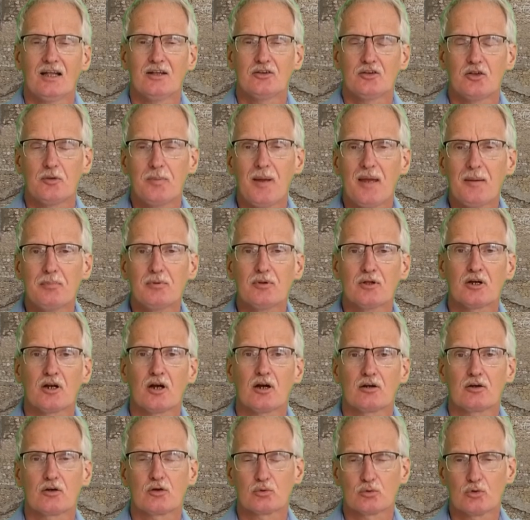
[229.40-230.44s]
and the people
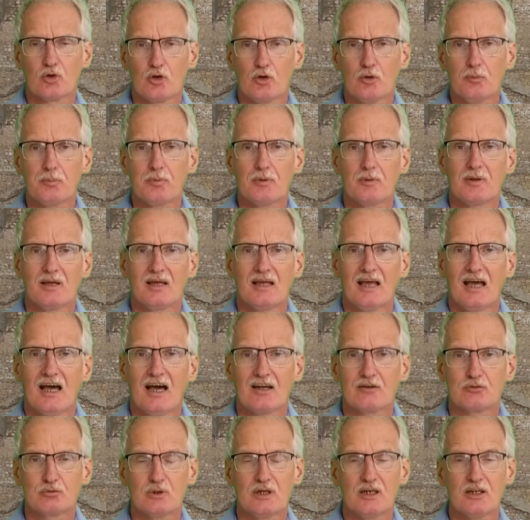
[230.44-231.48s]
in our group
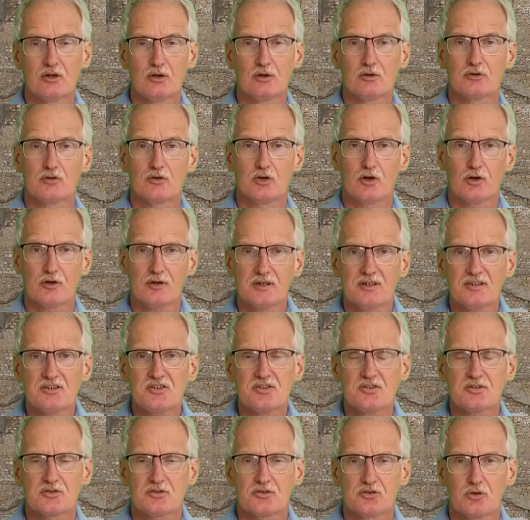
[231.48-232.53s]
had really good
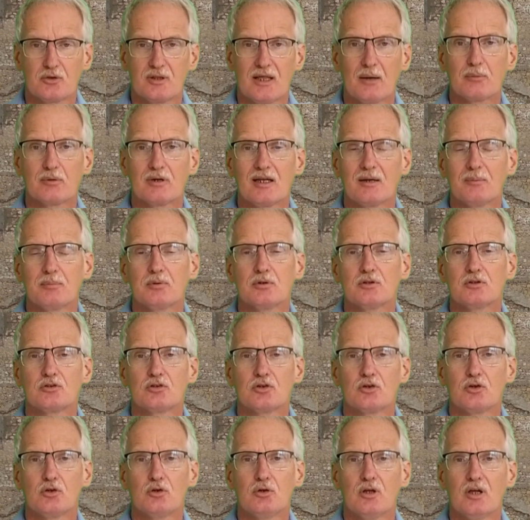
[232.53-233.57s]
Turkish, so they were
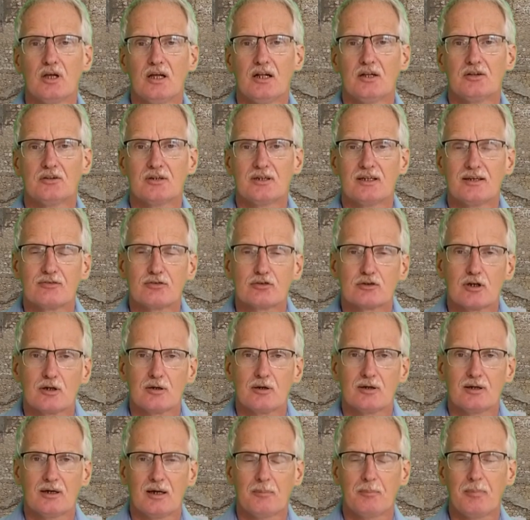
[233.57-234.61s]
able to
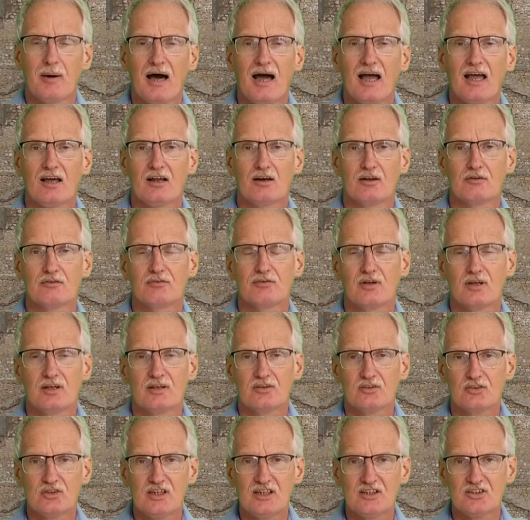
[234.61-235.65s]
deliver a pile of
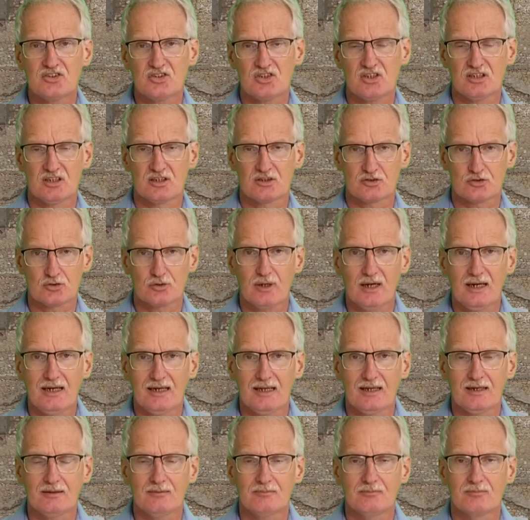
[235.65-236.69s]
teaching and
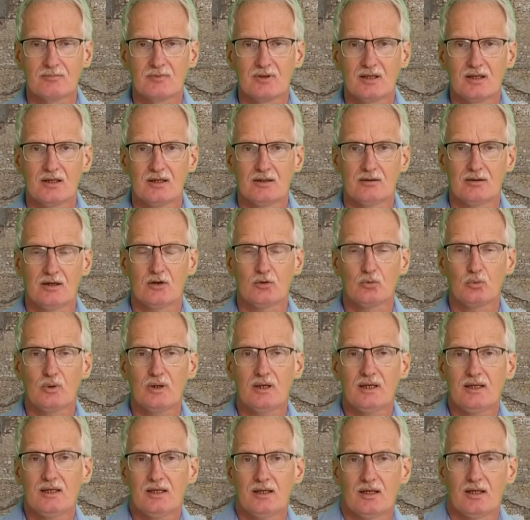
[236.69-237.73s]
training,
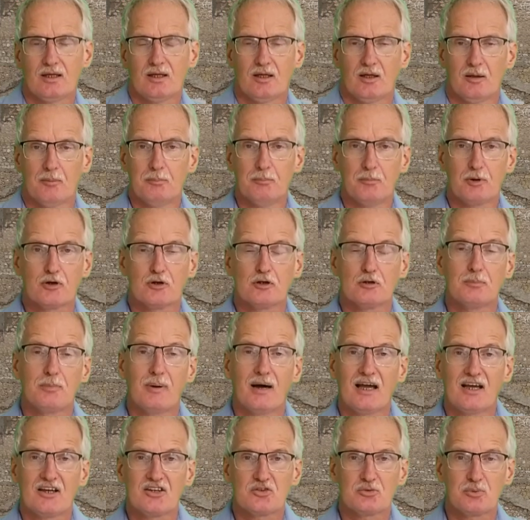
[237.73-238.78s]
and we
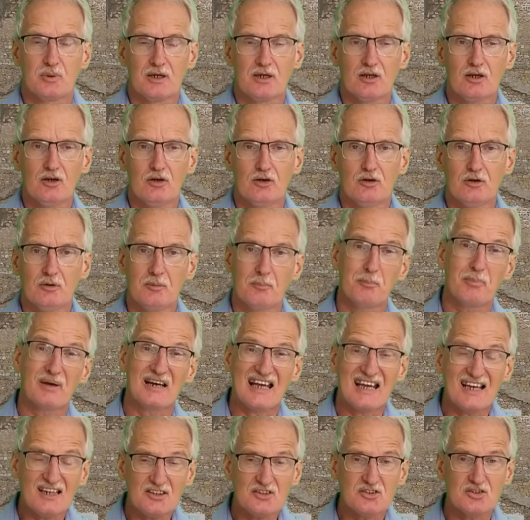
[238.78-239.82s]
muddled by as we could,
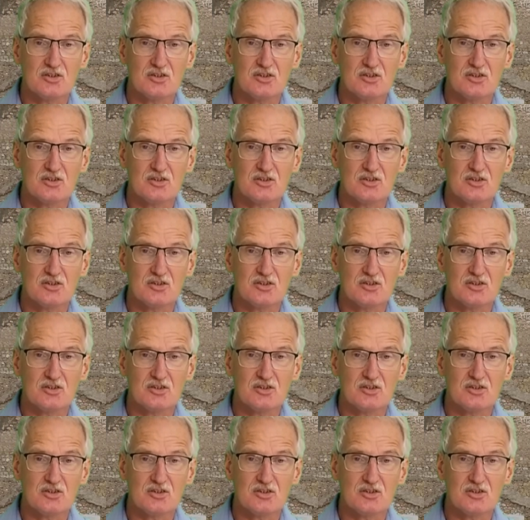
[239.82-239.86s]
but